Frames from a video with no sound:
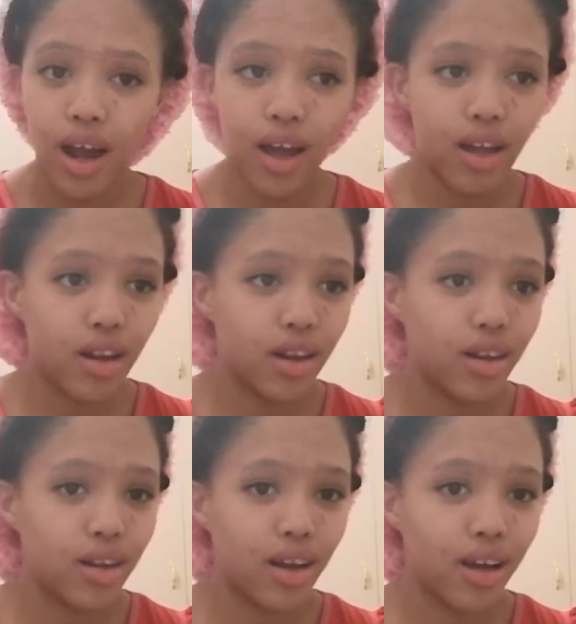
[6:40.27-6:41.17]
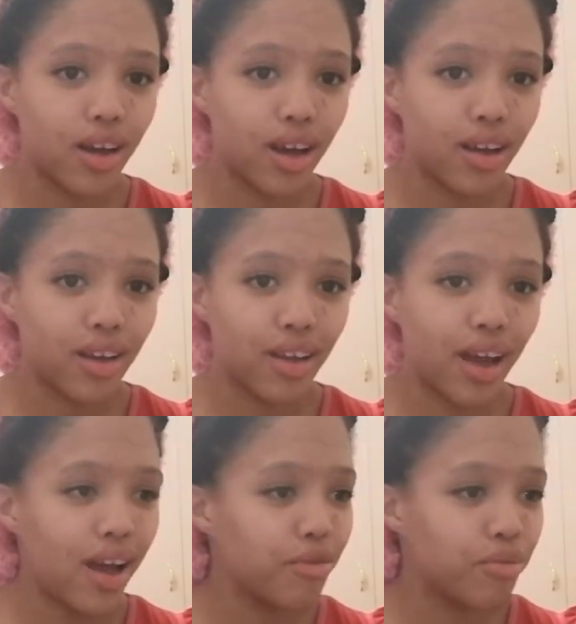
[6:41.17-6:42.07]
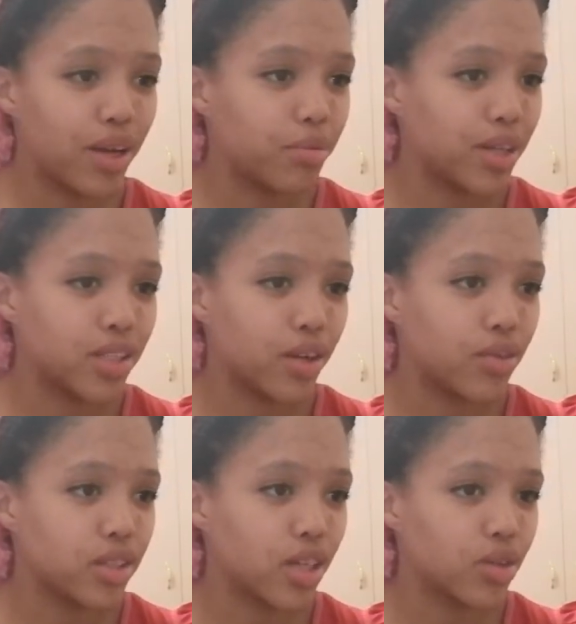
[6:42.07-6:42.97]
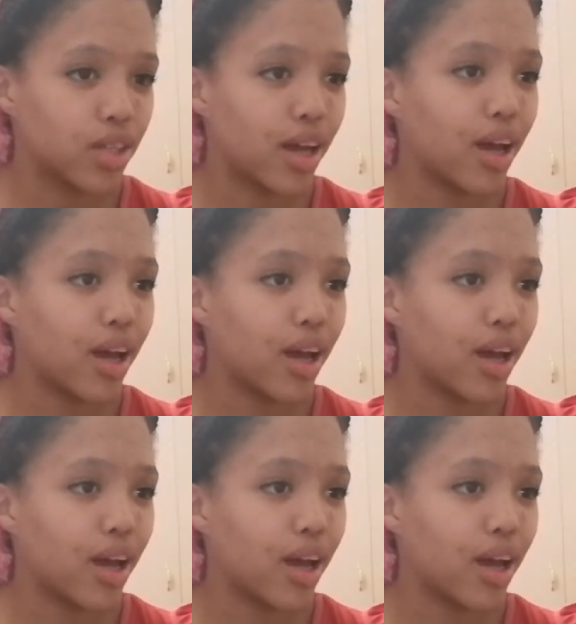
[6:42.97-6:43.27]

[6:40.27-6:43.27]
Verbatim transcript: And like I've made myself this outside.